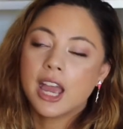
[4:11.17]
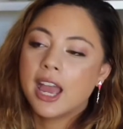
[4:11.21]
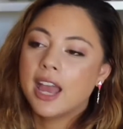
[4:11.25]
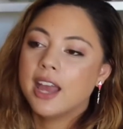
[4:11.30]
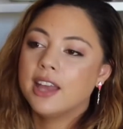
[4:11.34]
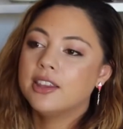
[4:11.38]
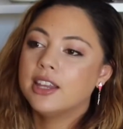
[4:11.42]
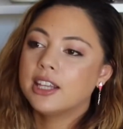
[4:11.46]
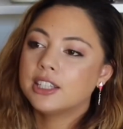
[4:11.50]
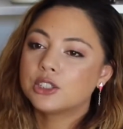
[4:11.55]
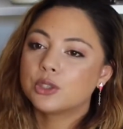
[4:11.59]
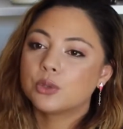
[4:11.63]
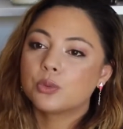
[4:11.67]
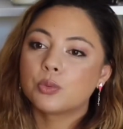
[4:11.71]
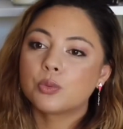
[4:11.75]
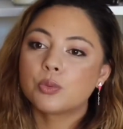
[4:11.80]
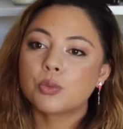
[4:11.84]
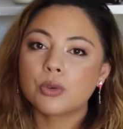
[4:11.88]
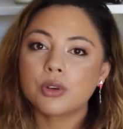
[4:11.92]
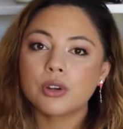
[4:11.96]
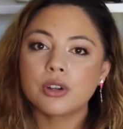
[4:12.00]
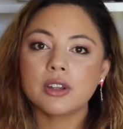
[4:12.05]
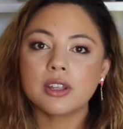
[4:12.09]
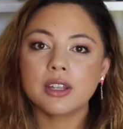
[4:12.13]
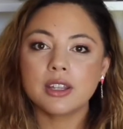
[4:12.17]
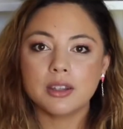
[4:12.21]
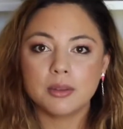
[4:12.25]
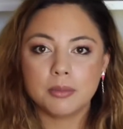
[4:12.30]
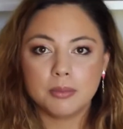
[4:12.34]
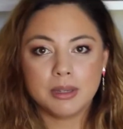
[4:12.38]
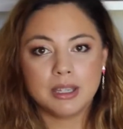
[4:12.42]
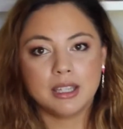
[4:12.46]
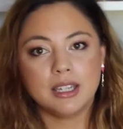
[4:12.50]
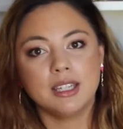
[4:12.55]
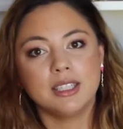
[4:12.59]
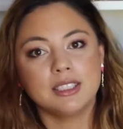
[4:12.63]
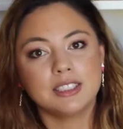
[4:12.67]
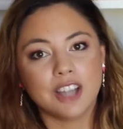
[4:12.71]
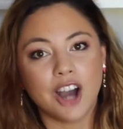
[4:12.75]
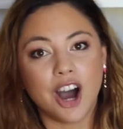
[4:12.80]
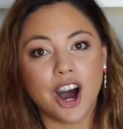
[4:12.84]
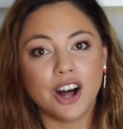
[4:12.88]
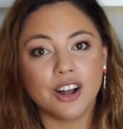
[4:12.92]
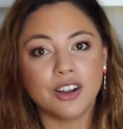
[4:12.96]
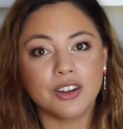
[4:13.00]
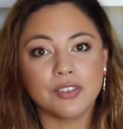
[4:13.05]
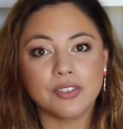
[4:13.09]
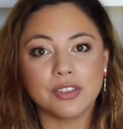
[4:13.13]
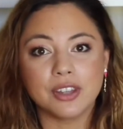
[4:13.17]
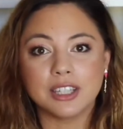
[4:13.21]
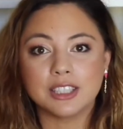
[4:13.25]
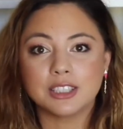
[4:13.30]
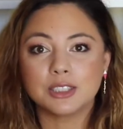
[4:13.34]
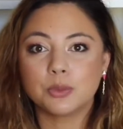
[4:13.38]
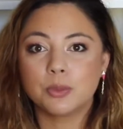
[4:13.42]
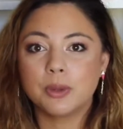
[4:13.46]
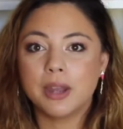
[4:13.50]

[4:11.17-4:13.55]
And that's really the meaning to all of this.